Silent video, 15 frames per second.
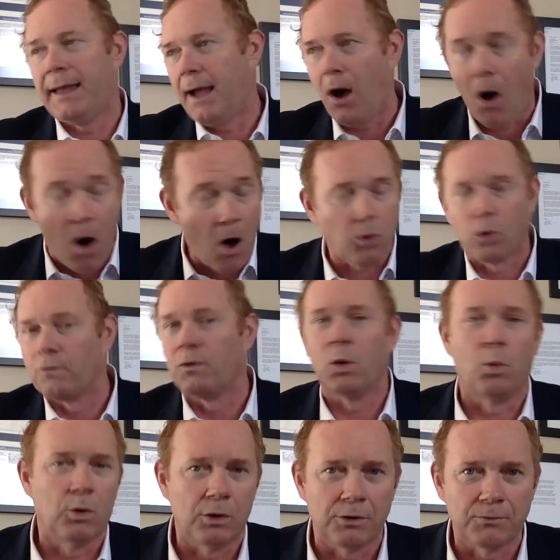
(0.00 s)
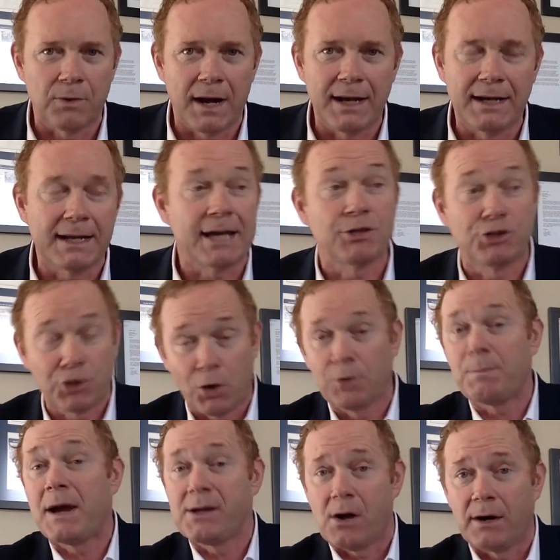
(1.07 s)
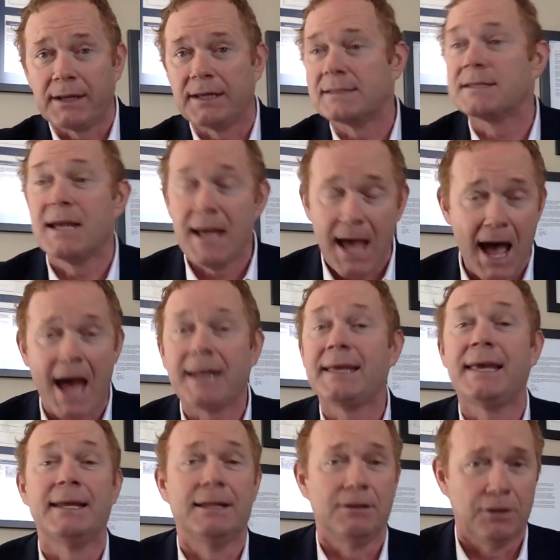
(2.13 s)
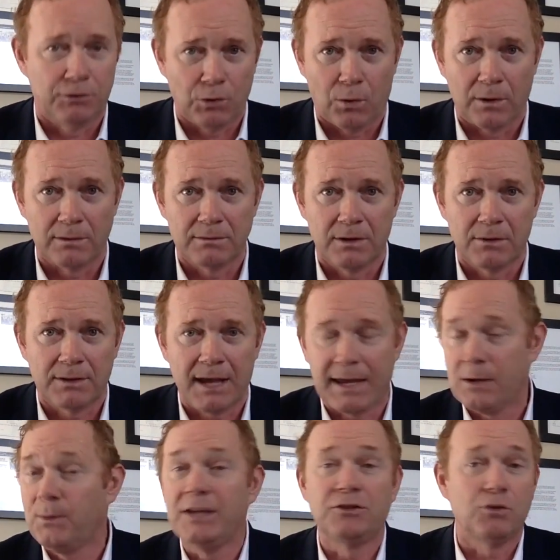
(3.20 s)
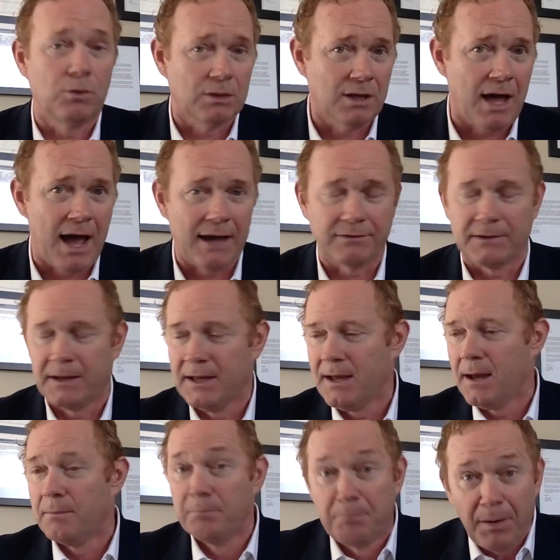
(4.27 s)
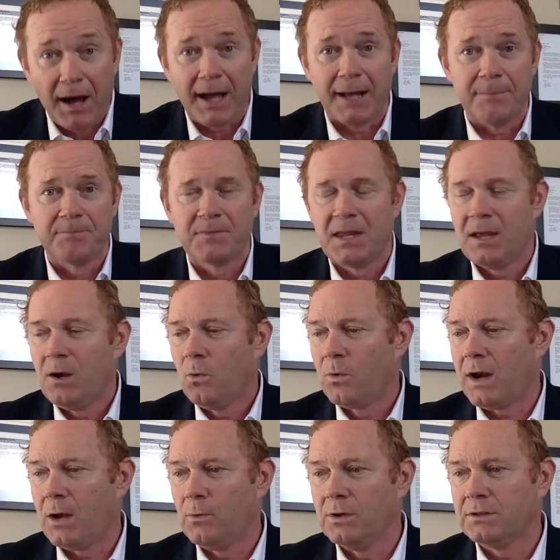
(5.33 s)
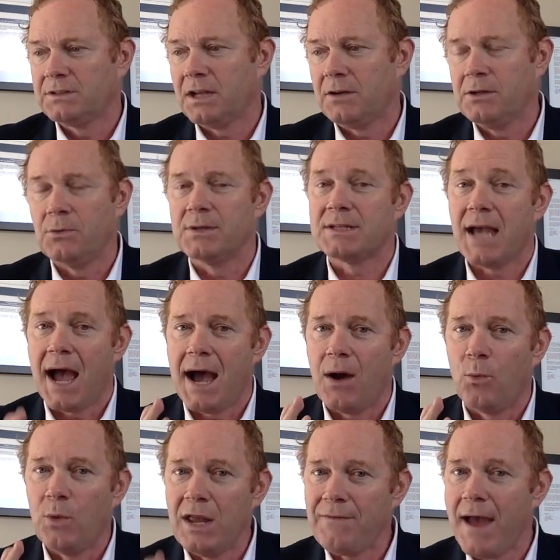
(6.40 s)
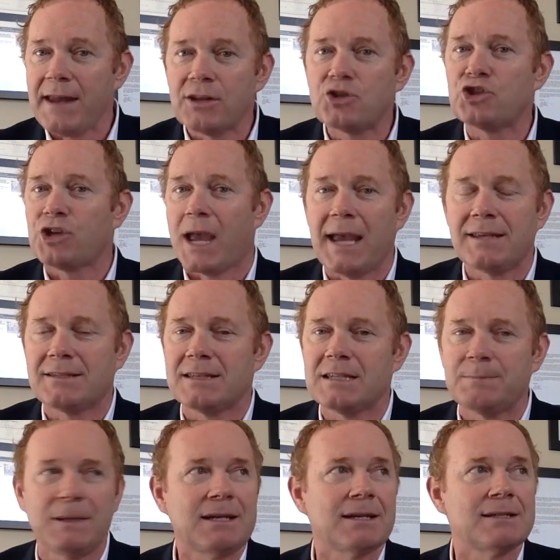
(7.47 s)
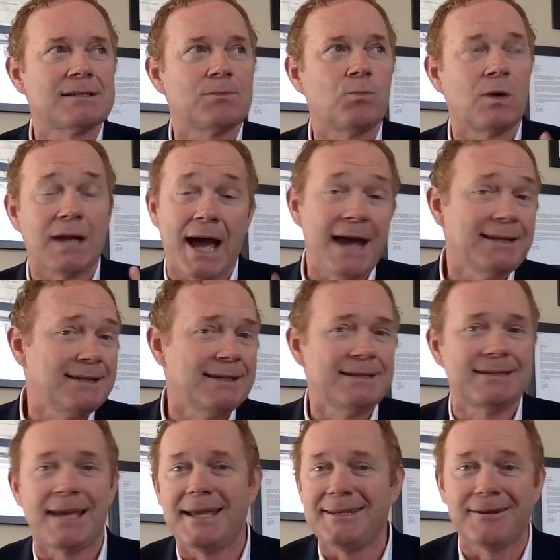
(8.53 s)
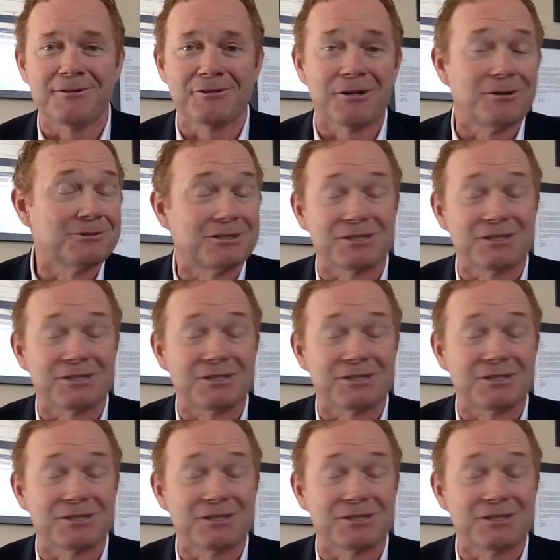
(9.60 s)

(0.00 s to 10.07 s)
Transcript: all over the world, right? And I showed my audience how to get in the door, okay? And we do it live. But what I will tell you is we've had to change this, because what I did 10 years ago